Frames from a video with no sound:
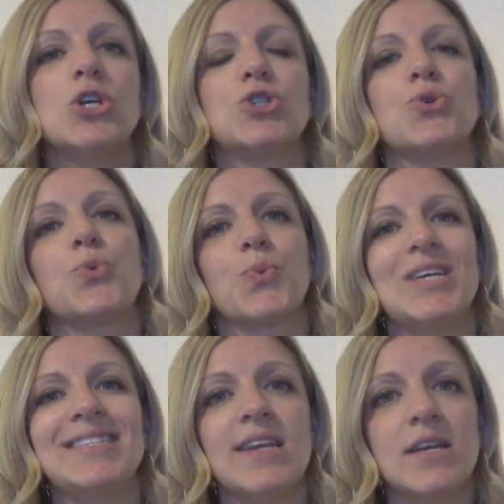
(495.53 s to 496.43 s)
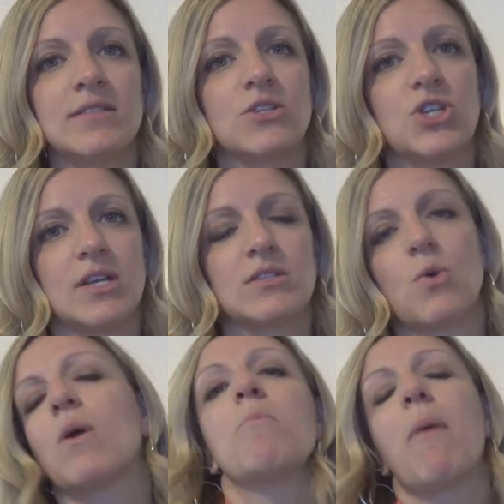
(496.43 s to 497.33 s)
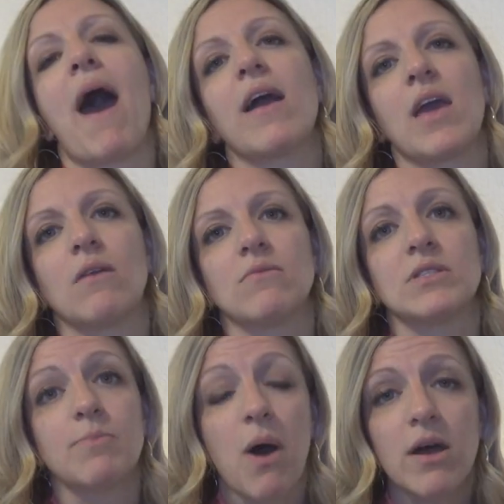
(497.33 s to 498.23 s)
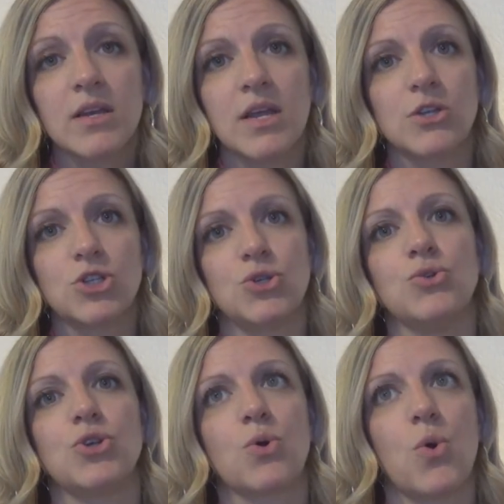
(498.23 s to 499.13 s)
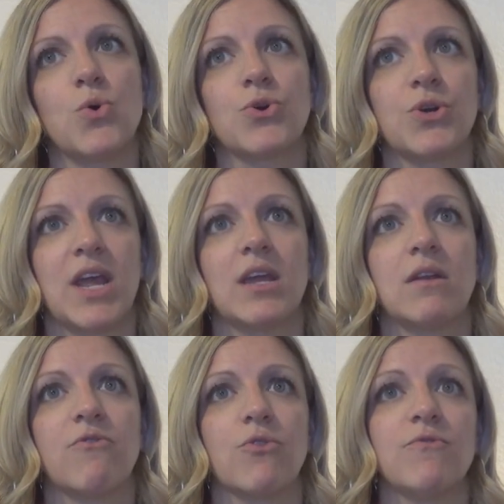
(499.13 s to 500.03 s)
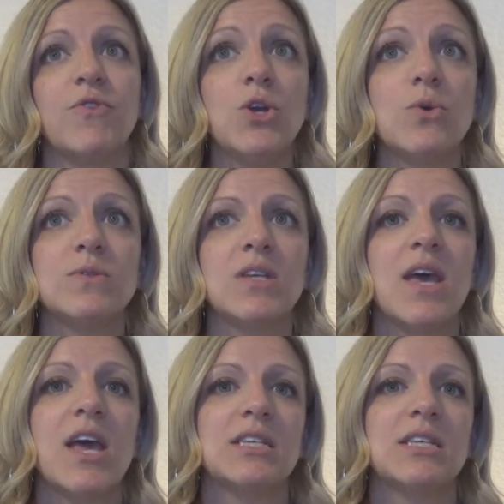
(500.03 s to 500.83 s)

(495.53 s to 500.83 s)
So the reason I suggest going back and responding to your older negative reviews